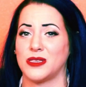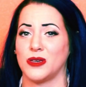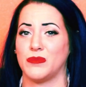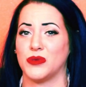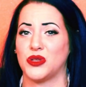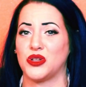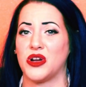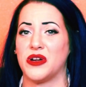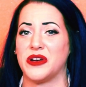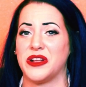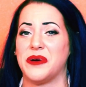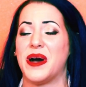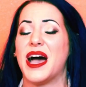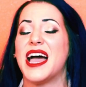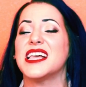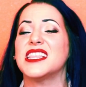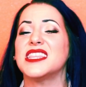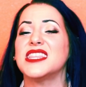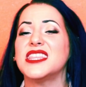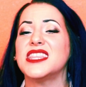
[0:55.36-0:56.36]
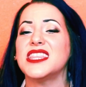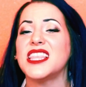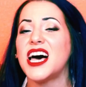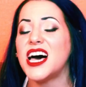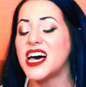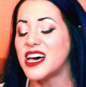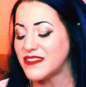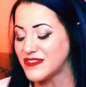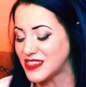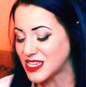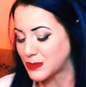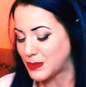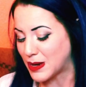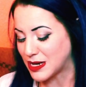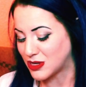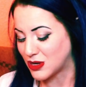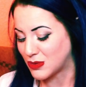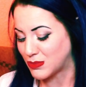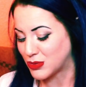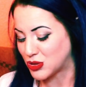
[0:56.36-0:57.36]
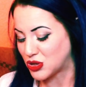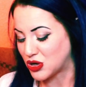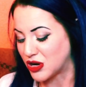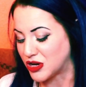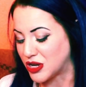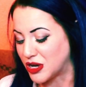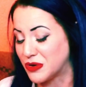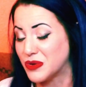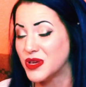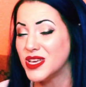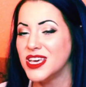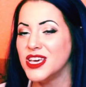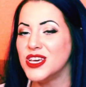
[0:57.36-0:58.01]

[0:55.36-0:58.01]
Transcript: Patronus. I loved Expecto Patronus.